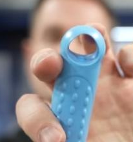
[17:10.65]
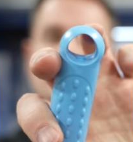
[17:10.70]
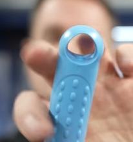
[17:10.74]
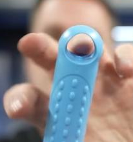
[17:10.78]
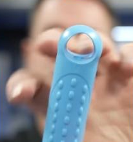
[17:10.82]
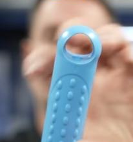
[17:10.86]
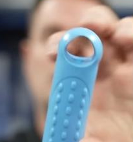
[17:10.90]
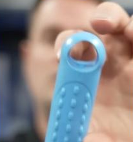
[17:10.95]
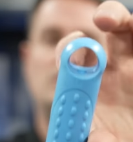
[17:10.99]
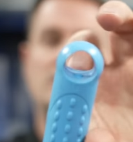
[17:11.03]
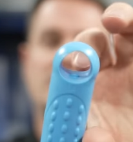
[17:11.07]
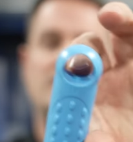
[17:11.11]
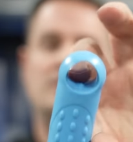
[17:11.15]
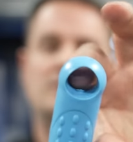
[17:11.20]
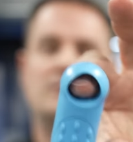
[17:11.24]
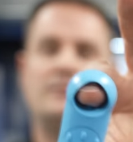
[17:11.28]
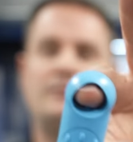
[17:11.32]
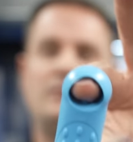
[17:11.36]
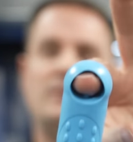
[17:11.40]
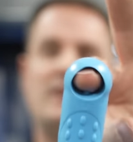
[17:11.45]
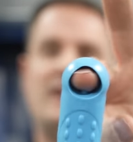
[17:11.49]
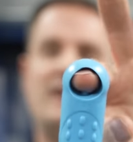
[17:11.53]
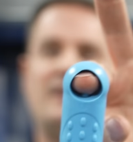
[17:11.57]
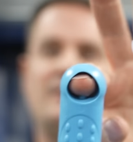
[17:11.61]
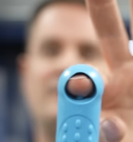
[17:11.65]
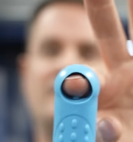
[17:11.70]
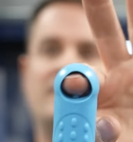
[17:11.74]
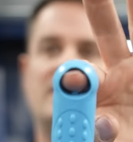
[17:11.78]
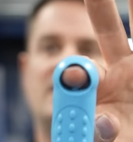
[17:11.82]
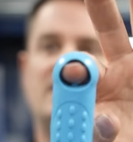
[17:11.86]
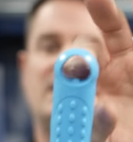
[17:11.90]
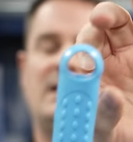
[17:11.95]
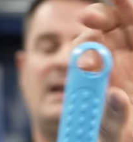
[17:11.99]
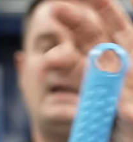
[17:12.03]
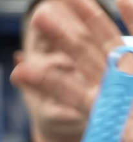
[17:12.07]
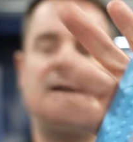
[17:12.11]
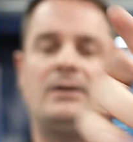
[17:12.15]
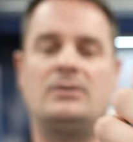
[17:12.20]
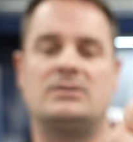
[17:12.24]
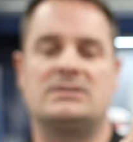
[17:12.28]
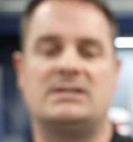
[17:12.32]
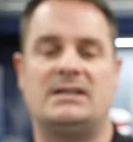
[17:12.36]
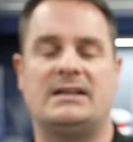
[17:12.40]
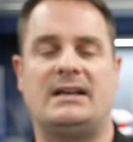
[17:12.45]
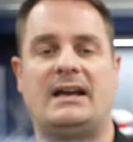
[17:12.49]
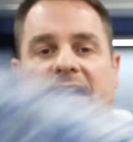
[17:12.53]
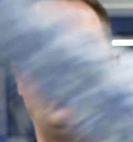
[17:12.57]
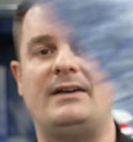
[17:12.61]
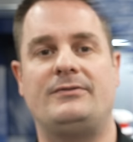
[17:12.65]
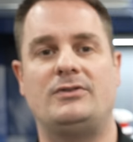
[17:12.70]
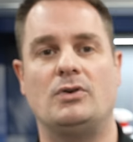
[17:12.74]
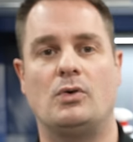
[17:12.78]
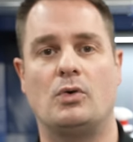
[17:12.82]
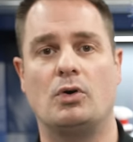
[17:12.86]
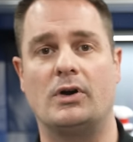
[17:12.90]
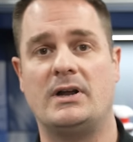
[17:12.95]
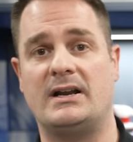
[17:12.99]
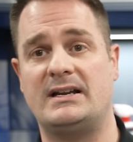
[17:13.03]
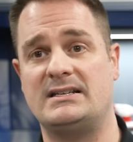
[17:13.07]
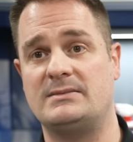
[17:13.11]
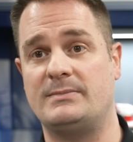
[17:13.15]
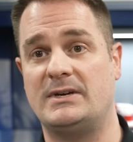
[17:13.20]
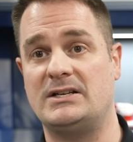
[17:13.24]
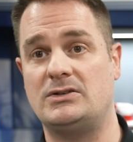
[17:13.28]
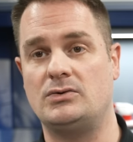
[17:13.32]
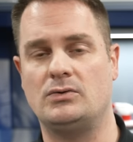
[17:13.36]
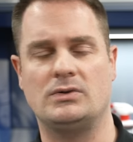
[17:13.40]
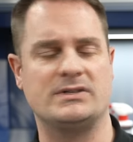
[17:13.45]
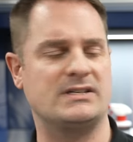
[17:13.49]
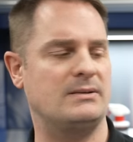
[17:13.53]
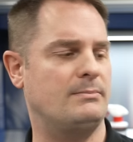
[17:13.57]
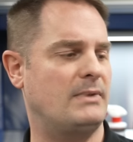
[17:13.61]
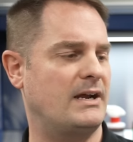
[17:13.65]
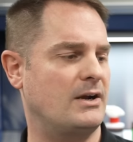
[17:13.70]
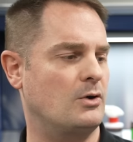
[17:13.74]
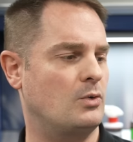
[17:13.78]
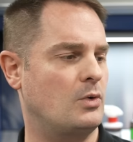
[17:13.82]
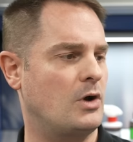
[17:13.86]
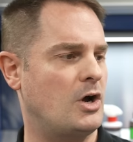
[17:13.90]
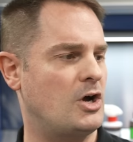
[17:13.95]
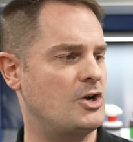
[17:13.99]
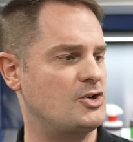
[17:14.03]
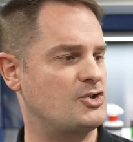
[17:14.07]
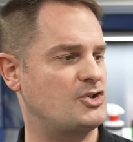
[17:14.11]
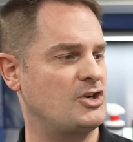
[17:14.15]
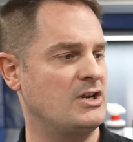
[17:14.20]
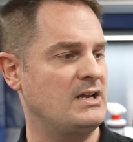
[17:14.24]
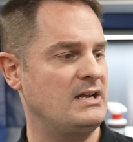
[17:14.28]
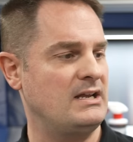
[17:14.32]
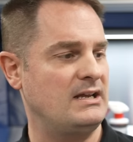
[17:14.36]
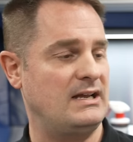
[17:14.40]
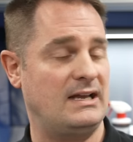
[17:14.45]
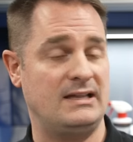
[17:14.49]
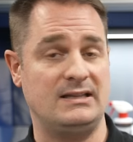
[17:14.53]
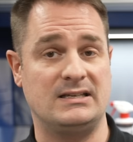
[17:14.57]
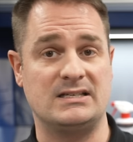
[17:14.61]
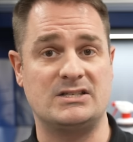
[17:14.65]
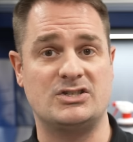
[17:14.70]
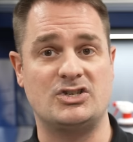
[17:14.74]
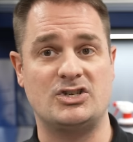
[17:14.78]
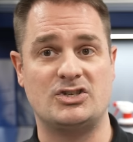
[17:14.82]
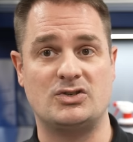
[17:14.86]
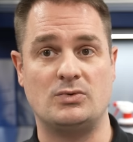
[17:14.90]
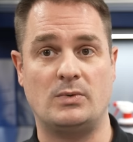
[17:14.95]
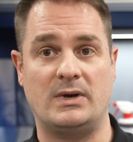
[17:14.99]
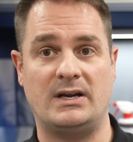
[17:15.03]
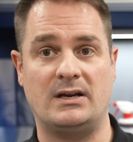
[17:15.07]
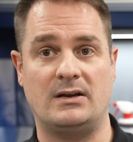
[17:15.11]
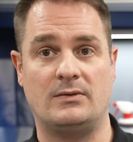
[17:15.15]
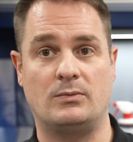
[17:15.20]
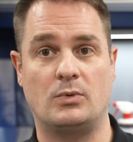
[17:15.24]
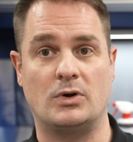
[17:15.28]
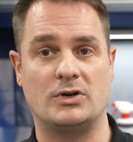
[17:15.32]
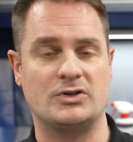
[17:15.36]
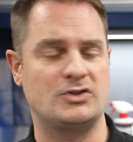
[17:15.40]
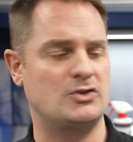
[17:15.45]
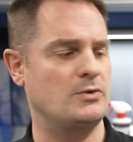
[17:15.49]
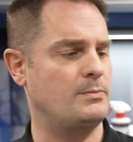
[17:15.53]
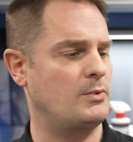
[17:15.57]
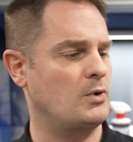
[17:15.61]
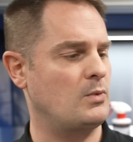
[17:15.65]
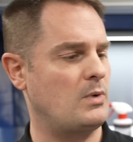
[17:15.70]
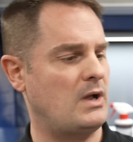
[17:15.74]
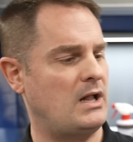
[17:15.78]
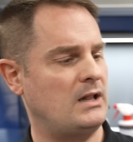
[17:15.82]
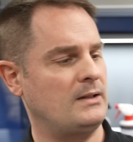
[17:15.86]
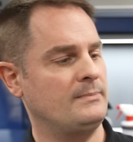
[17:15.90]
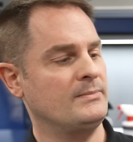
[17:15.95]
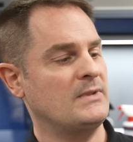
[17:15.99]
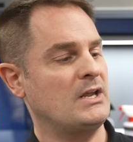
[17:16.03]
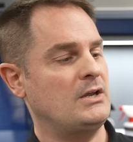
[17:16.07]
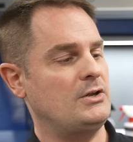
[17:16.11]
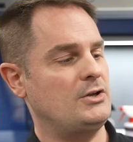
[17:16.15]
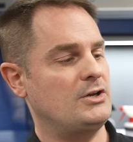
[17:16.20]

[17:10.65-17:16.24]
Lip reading: this hole here if you have hangers, like I have to organize my tools in my garage, and this just it works super well.